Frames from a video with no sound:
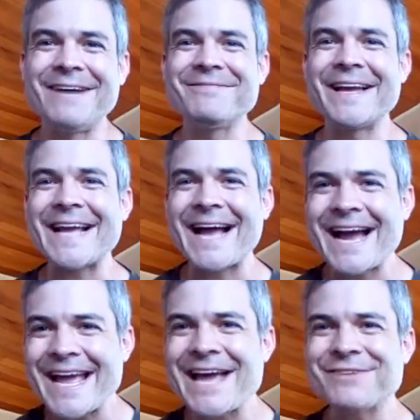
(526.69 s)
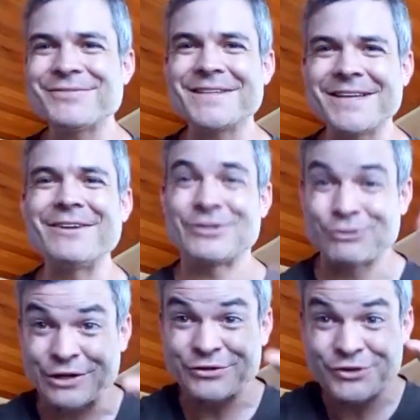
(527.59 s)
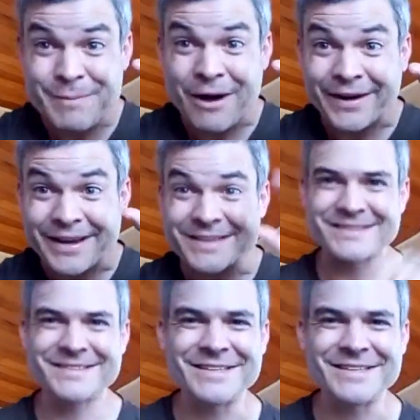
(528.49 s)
I'm like, I have to, the traditional American,